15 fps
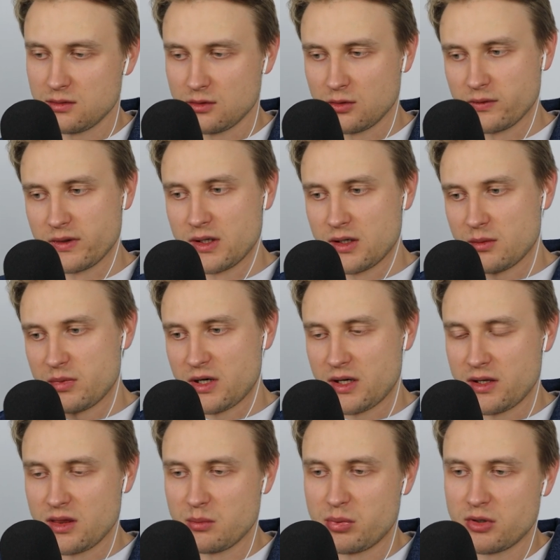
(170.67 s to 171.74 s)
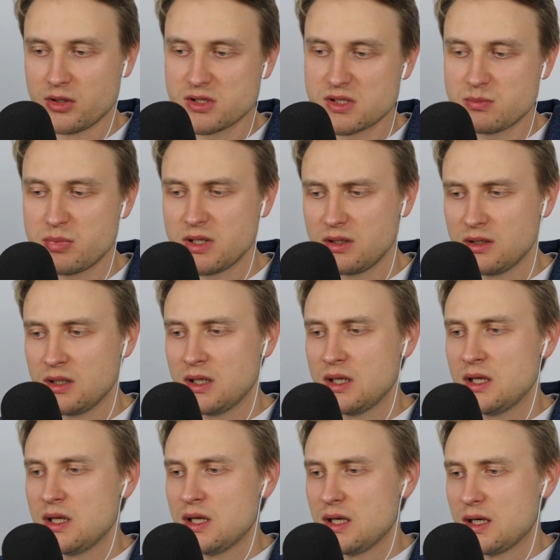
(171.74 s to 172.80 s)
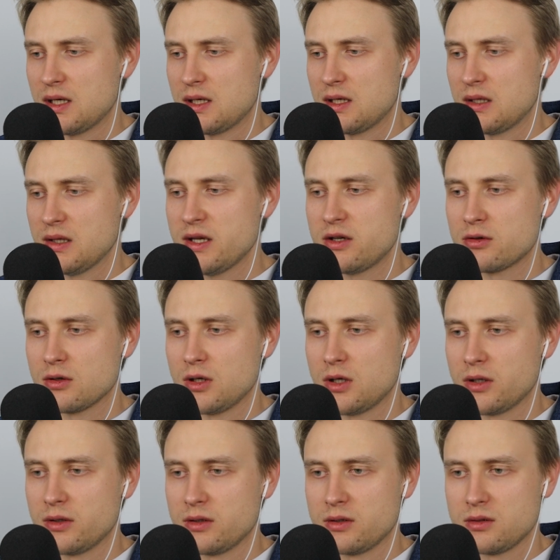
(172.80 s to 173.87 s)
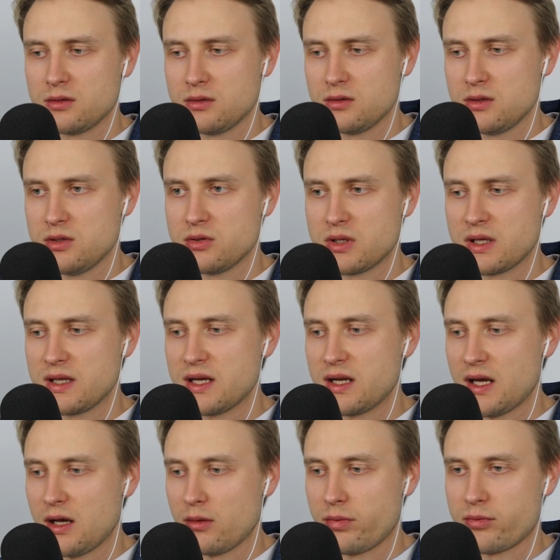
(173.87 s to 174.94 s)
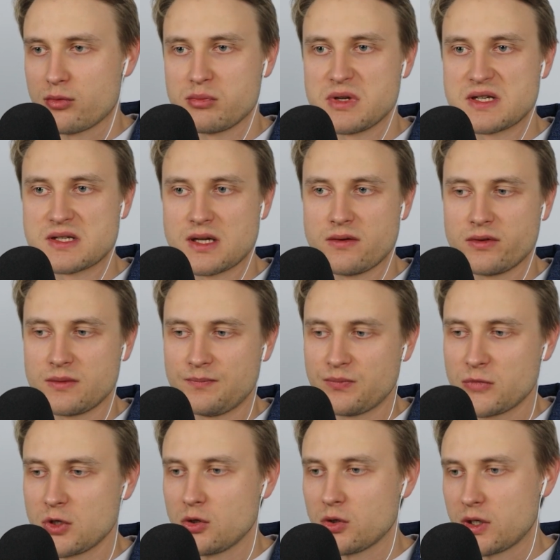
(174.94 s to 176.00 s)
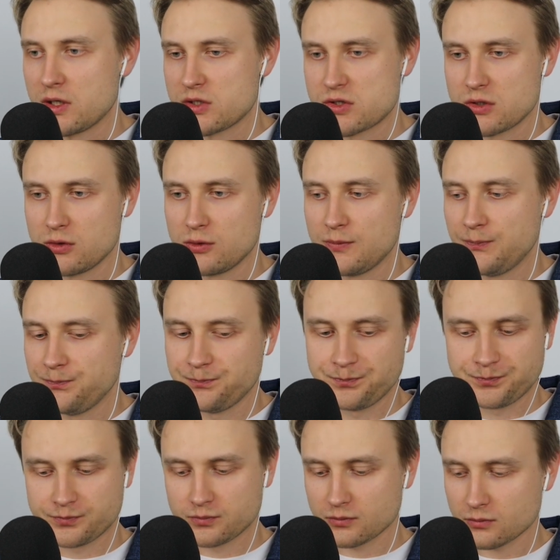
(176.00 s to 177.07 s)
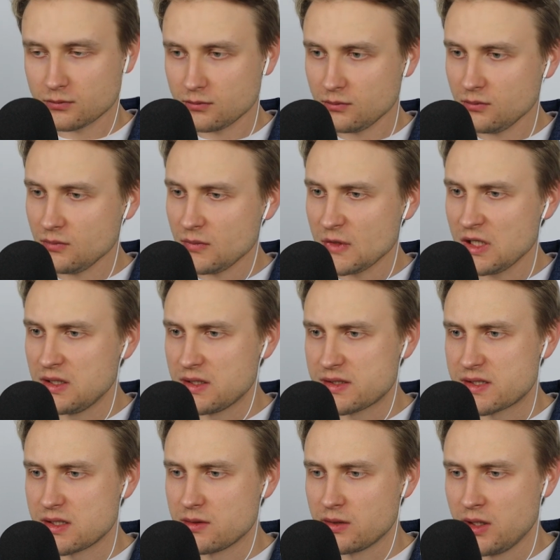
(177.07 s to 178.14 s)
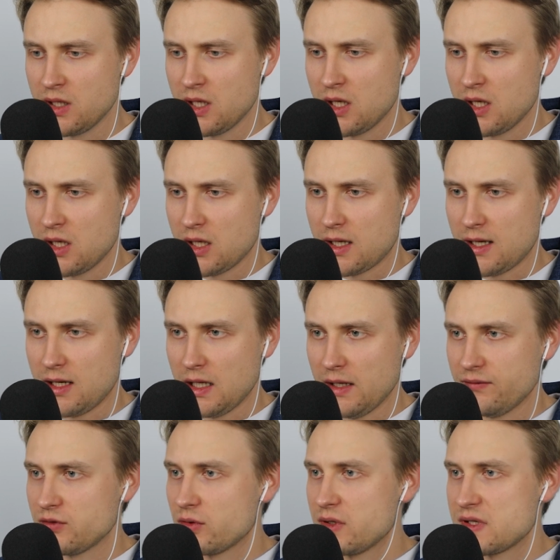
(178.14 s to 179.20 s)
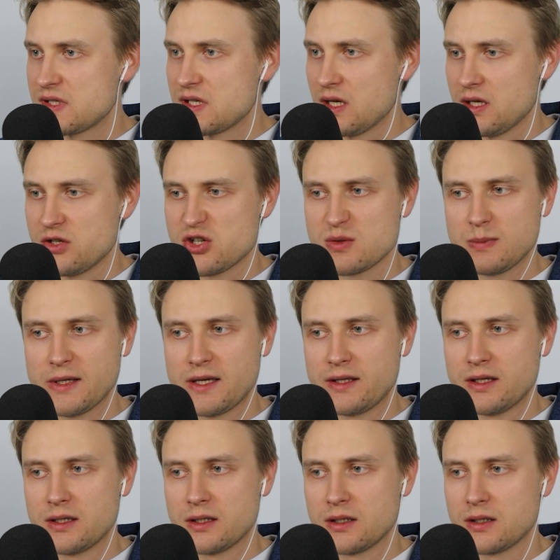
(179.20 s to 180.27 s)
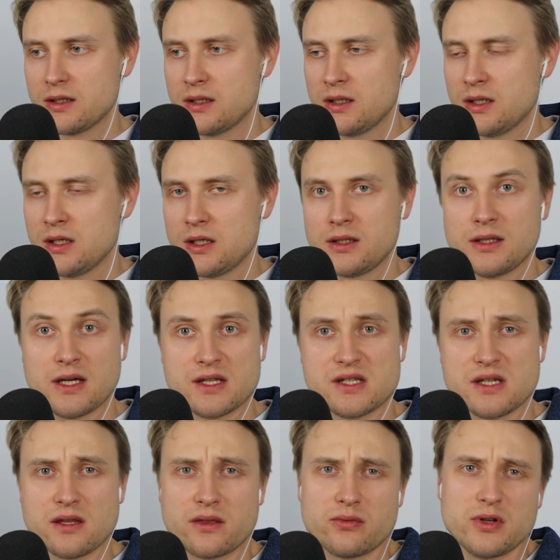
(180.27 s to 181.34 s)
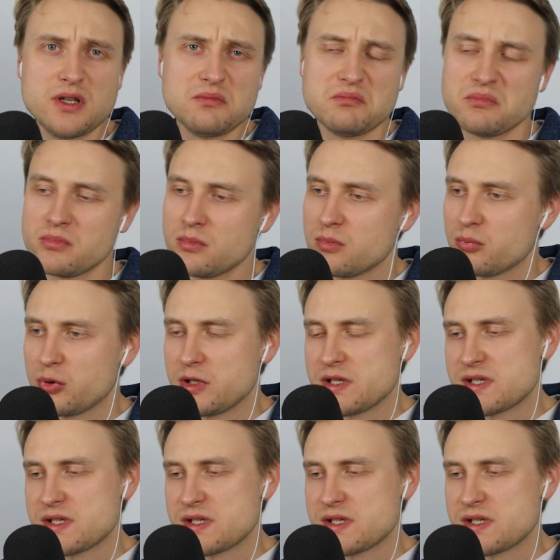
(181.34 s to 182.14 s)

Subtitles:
over there behind the pawns, but later on, you can get it out through b7. Okay, so let's see. After this, yeah, you just played knight c3, pretty